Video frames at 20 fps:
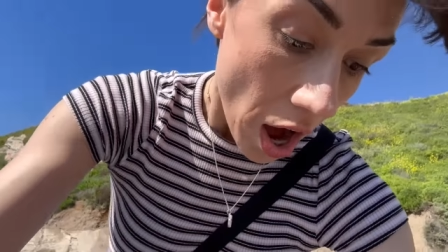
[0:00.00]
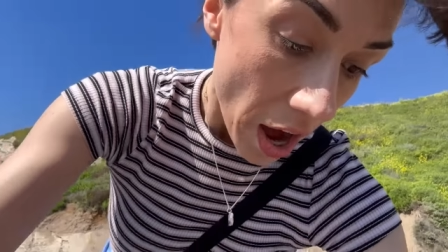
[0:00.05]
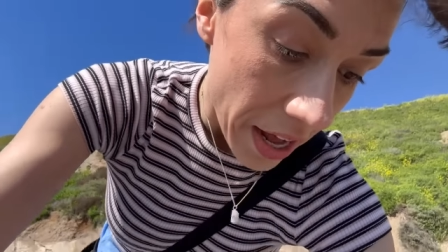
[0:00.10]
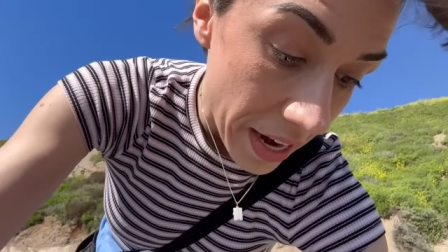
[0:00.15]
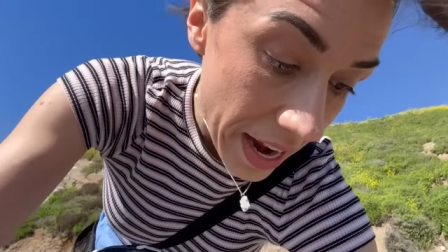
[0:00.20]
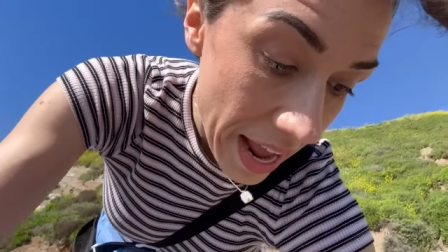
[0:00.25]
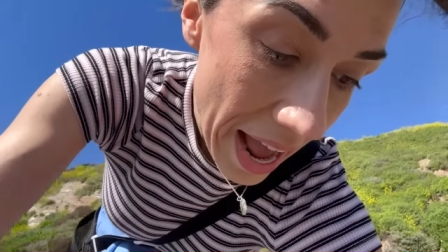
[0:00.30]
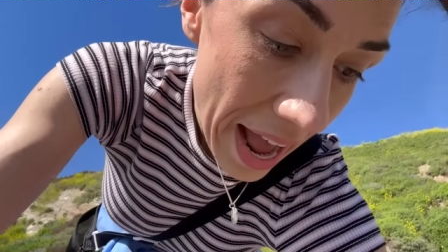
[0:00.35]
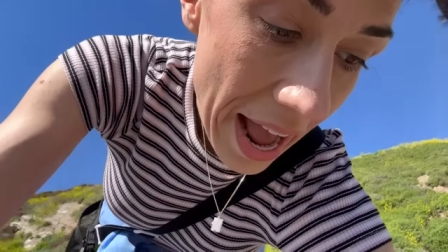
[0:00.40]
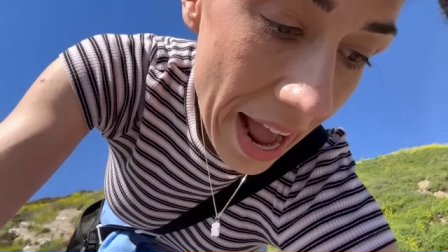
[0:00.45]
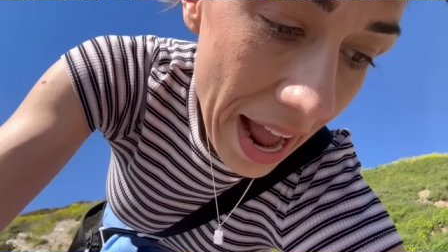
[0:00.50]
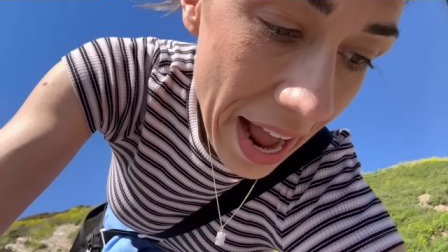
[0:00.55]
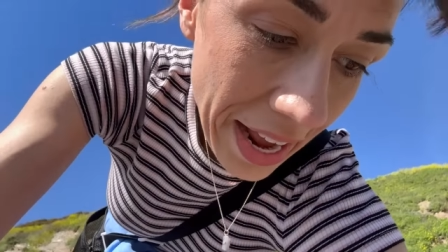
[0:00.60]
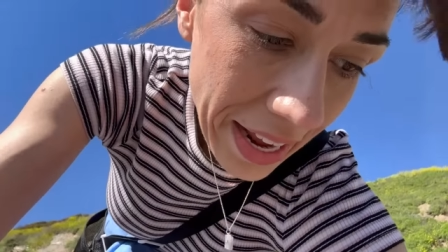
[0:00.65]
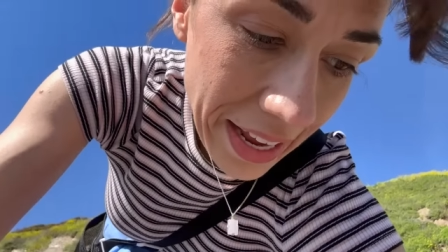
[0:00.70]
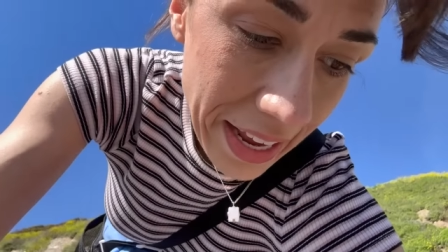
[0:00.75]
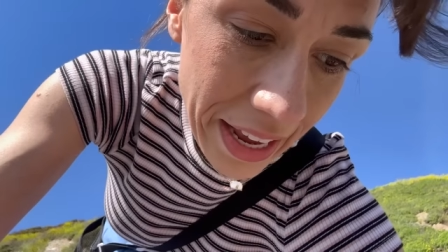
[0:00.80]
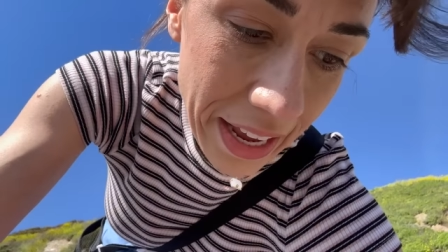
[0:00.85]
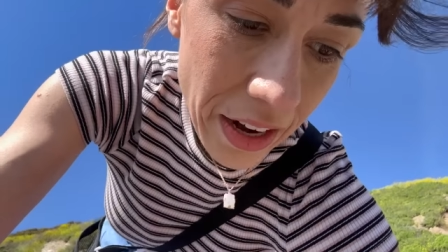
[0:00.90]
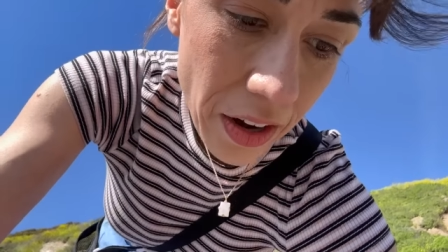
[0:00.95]
An
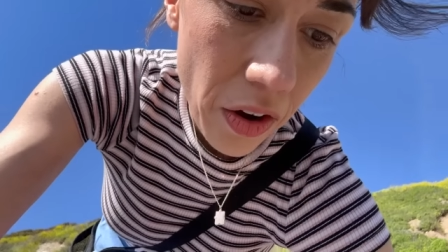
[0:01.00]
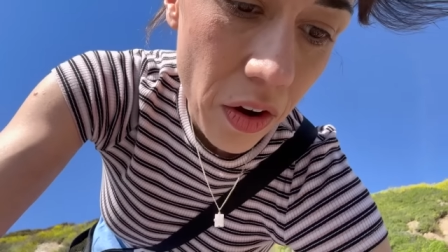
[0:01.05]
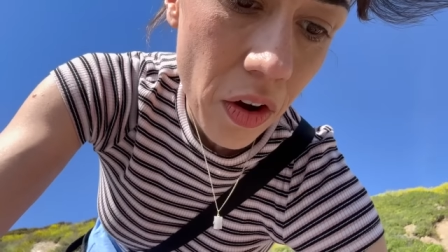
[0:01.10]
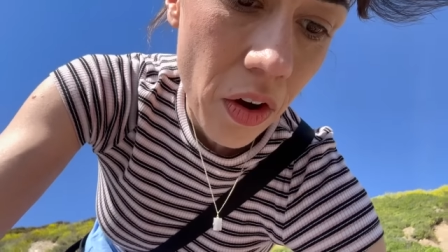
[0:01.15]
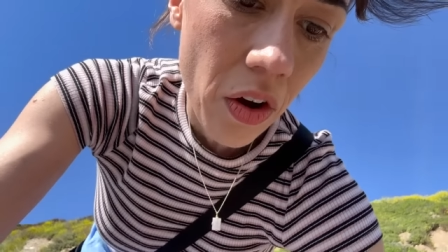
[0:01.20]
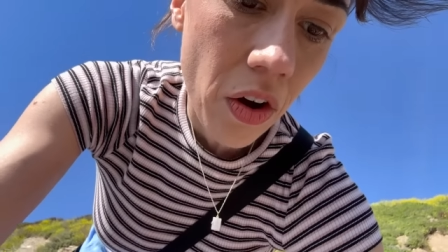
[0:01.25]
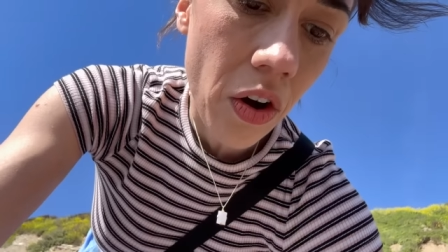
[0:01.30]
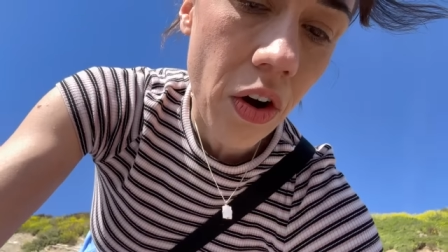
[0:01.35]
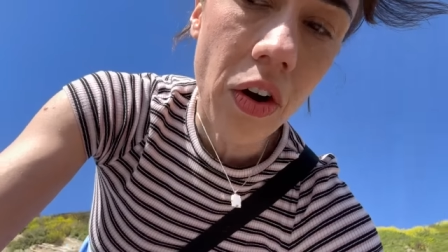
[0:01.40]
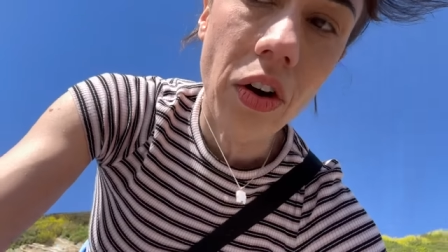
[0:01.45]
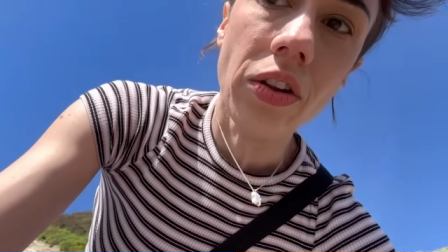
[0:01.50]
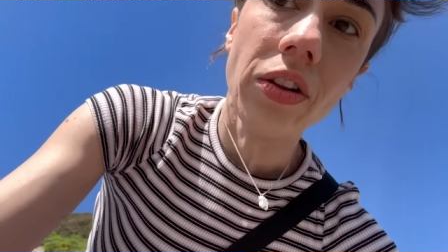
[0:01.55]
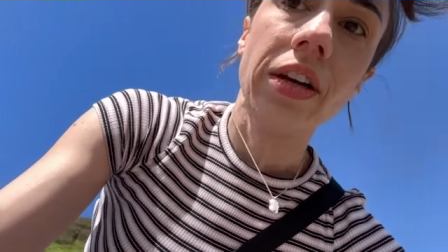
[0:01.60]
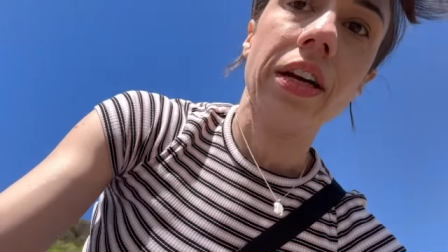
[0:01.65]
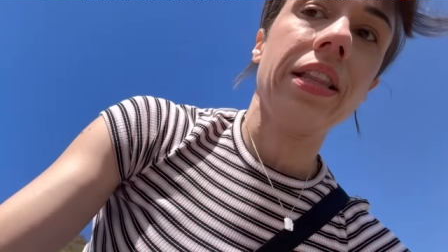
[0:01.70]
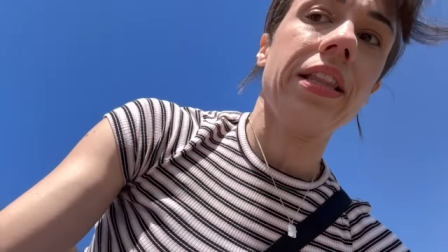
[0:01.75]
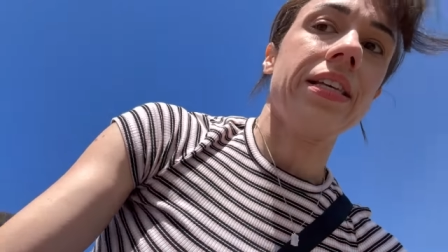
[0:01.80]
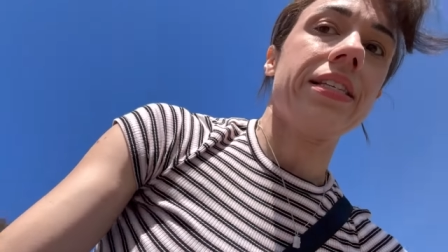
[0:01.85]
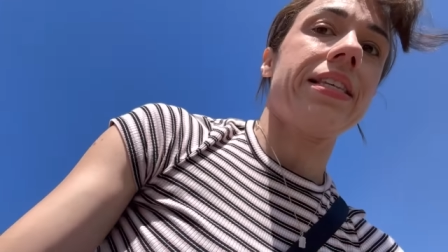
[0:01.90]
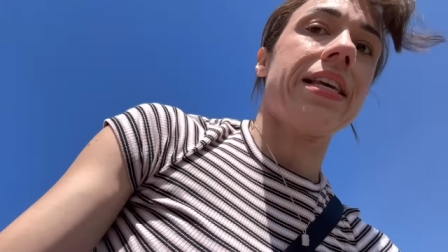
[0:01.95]
agate! Oh, look at
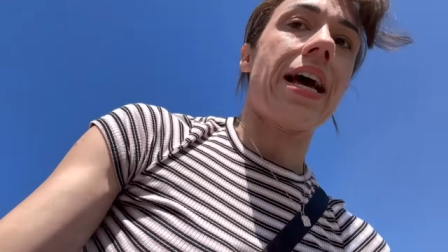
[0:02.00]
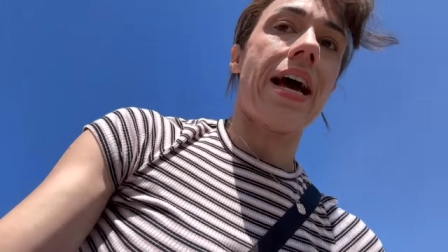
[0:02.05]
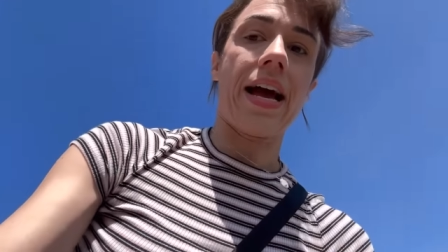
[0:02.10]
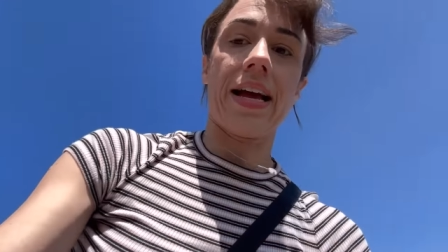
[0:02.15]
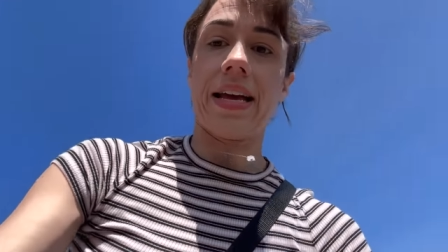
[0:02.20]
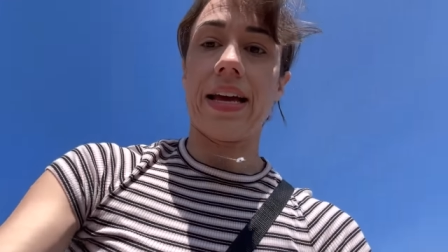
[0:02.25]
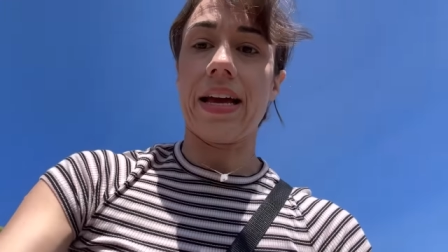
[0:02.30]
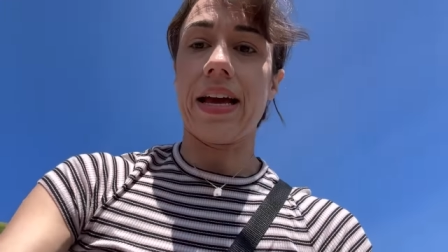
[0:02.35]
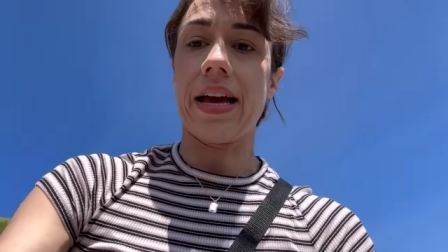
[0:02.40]
this agate,